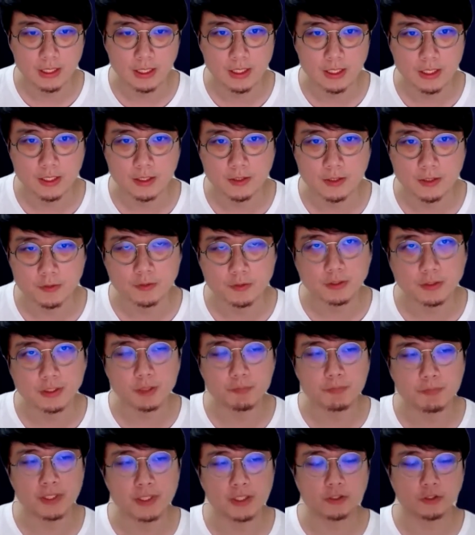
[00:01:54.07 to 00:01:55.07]
And
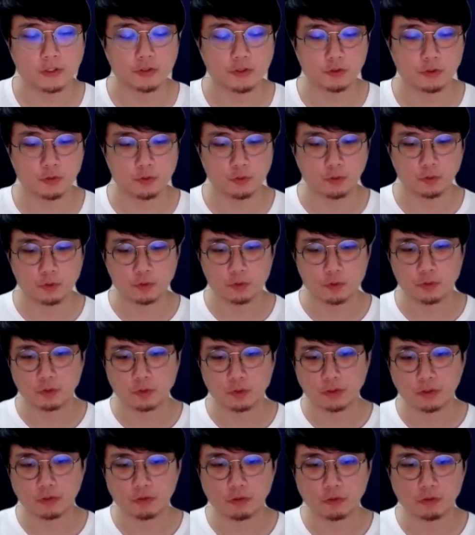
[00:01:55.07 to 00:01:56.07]
compared to,
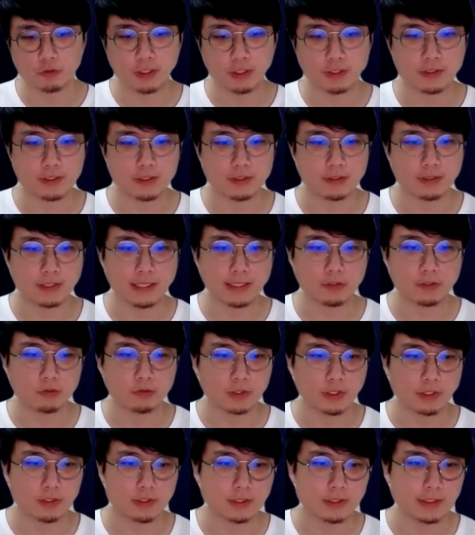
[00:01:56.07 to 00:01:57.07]
2000 late
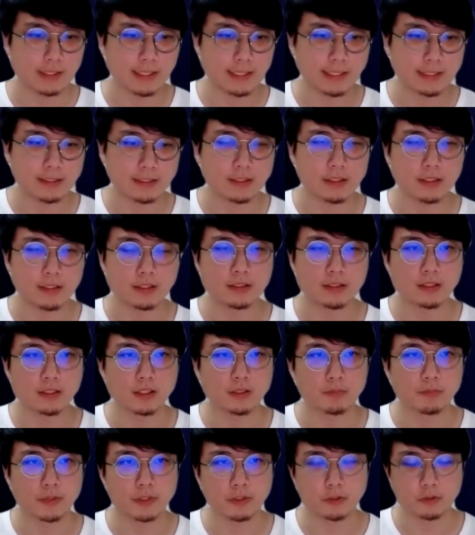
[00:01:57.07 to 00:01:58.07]
2018,
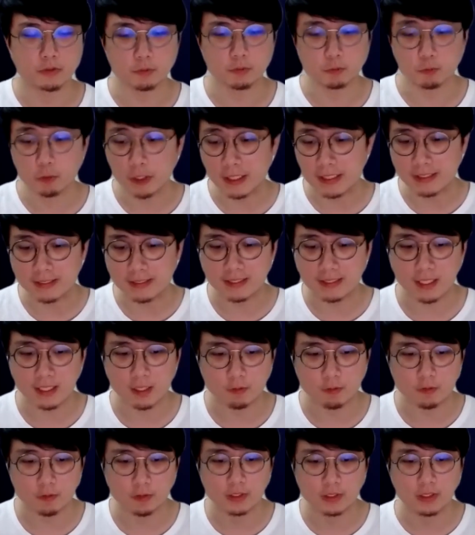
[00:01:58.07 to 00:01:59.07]
compared to right
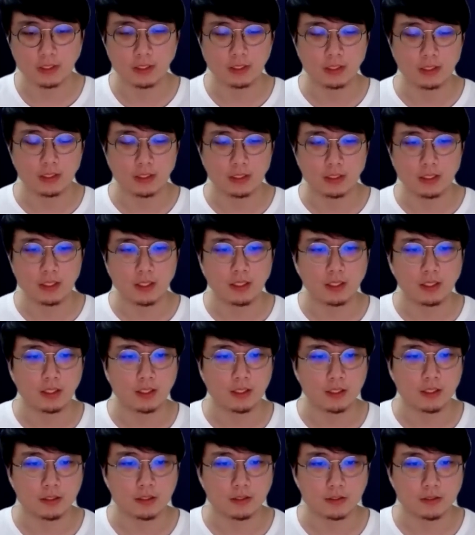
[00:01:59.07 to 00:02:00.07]
now,
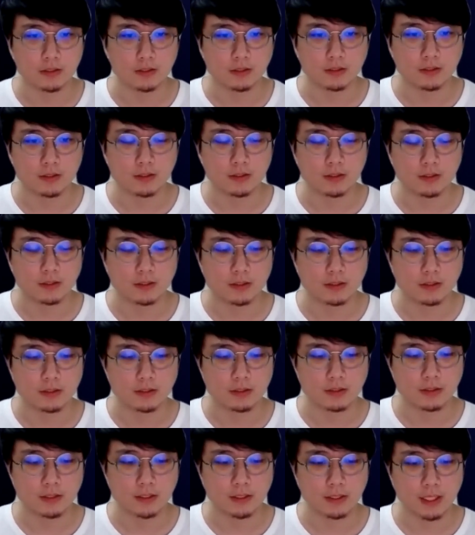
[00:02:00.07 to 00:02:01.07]
uh,
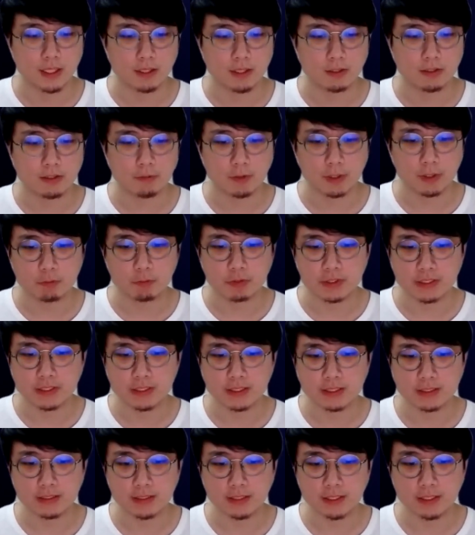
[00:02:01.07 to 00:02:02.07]
I would
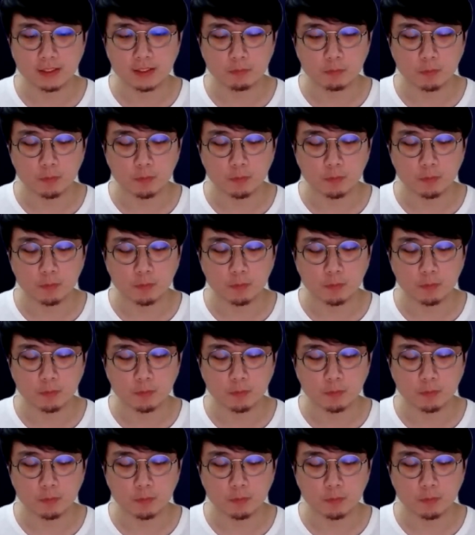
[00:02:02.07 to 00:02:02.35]
see they are